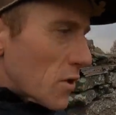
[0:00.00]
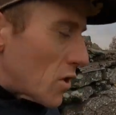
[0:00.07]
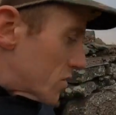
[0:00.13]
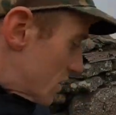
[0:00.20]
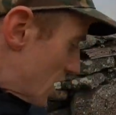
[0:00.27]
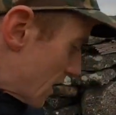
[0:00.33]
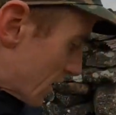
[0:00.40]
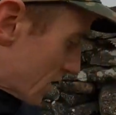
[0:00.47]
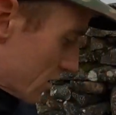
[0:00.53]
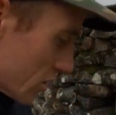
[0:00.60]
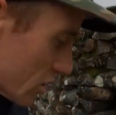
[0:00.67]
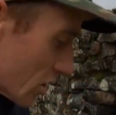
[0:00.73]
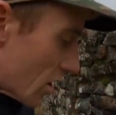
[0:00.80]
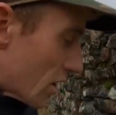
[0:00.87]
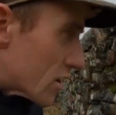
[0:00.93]
On the
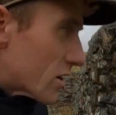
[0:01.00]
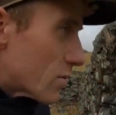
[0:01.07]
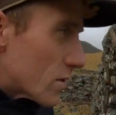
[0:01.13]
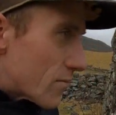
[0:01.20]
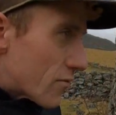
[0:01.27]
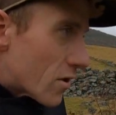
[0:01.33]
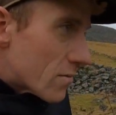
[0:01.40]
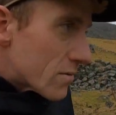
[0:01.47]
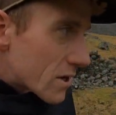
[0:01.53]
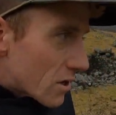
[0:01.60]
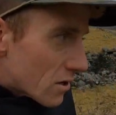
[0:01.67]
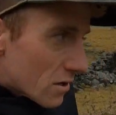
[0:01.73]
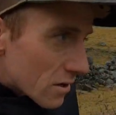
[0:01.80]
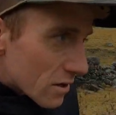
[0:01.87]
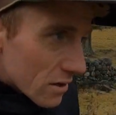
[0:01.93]
English tongue you would probably
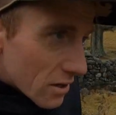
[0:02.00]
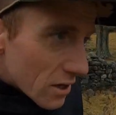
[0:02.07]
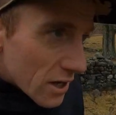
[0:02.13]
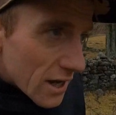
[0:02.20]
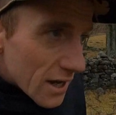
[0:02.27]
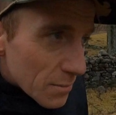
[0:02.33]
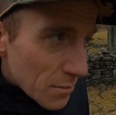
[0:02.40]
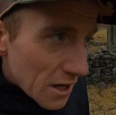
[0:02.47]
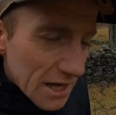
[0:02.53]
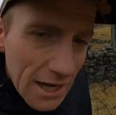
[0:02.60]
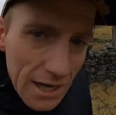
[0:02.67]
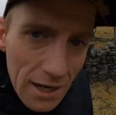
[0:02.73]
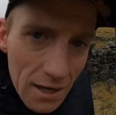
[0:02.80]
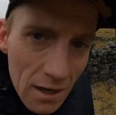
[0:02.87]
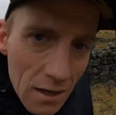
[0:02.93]
call it Craig
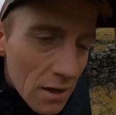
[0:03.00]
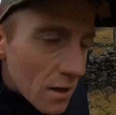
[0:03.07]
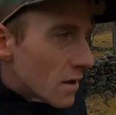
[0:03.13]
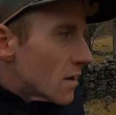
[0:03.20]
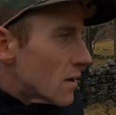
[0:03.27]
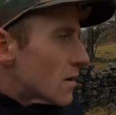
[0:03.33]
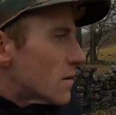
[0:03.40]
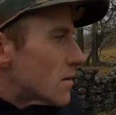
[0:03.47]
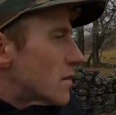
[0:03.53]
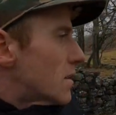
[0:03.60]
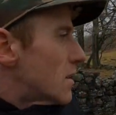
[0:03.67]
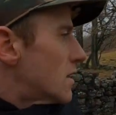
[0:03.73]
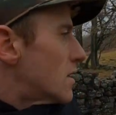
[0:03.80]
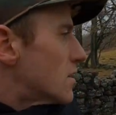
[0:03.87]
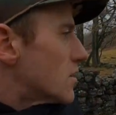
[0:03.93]
Michie.
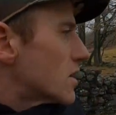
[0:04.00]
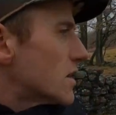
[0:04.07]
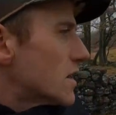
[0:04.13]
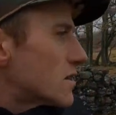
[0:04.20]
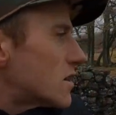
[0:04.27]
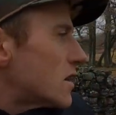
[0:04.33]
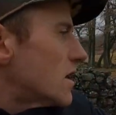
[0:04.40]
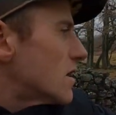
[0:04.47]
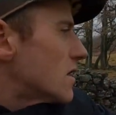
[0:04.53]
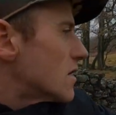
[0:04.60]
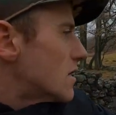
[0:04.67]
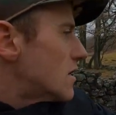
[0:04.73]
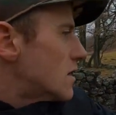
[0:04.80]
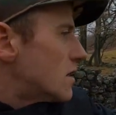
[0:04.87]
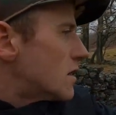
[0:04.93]
Look at this
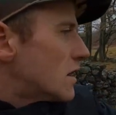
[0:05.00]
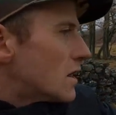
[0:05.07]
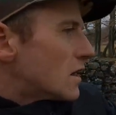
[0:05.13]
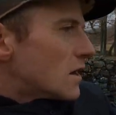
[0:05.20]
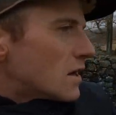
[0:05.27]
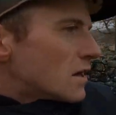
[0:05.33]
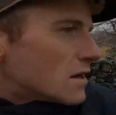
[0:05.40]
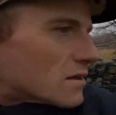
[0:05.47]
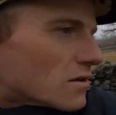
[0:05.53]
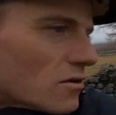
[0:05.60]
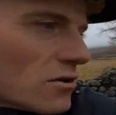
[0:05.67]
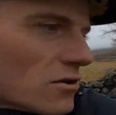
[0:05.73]
here. The